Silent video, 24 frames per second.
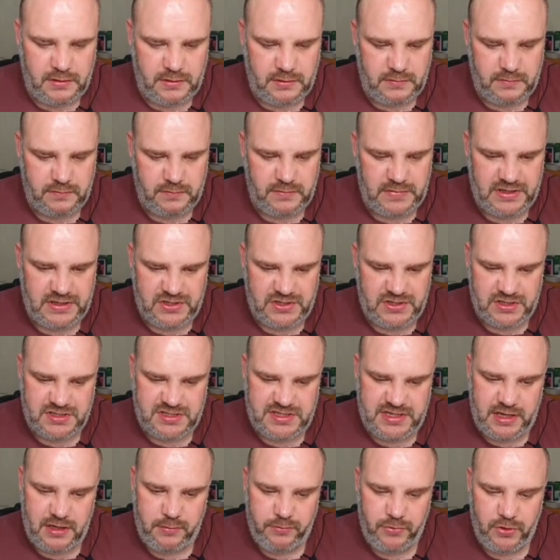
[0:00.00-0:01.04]
As you can see,
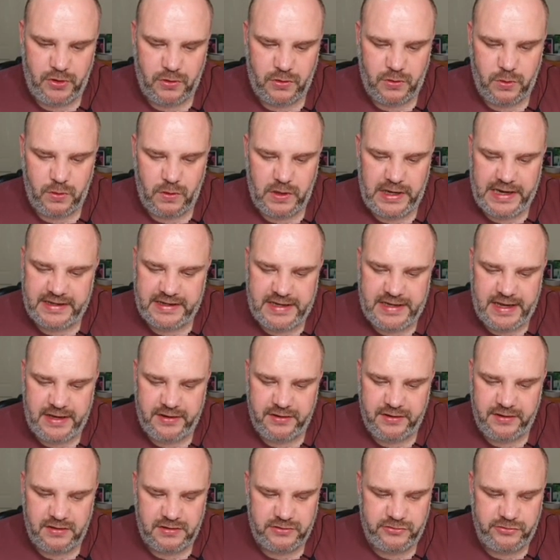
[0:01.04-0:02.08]
I'm not quite down
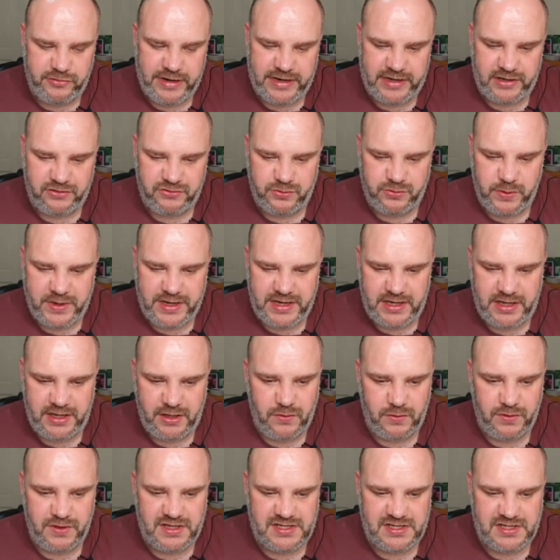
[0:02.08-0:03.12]
to Dragon 20 on
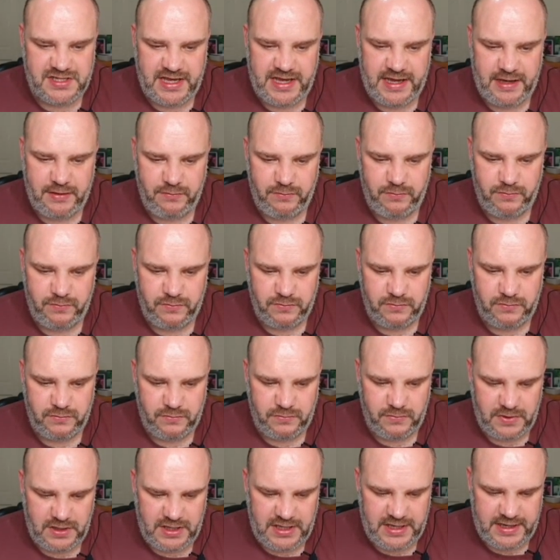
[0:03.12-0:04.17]
this account
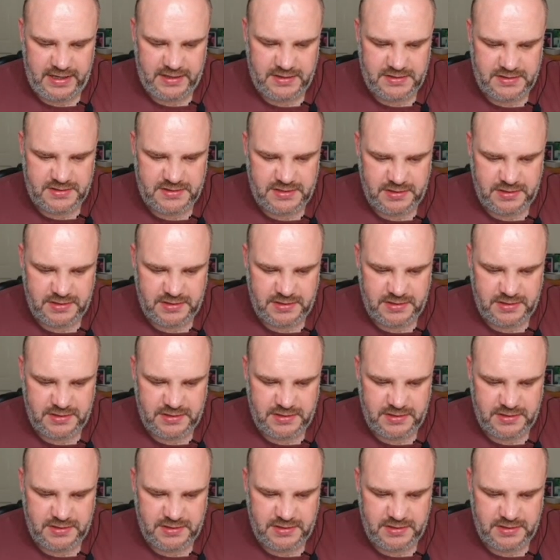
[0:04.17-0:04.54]
yet,